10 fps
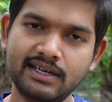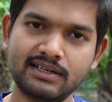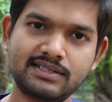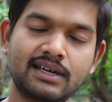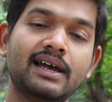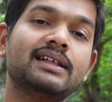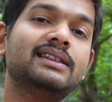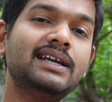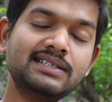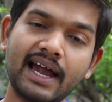years,
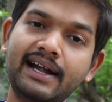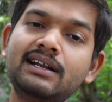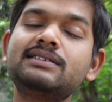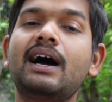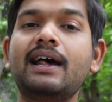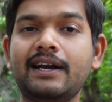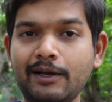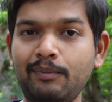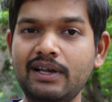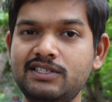these idols are
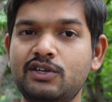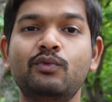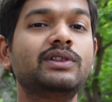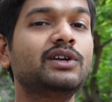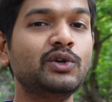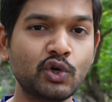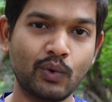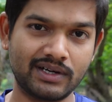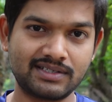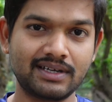replaced with the new
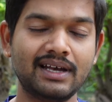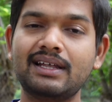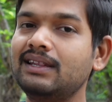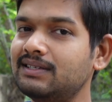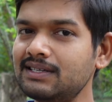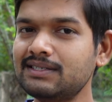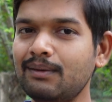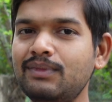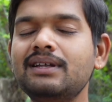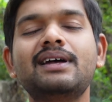ones. This is
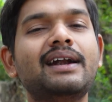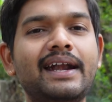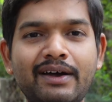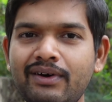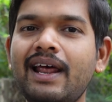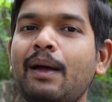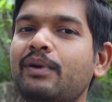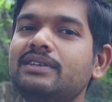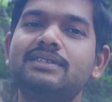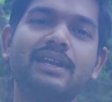something that never happens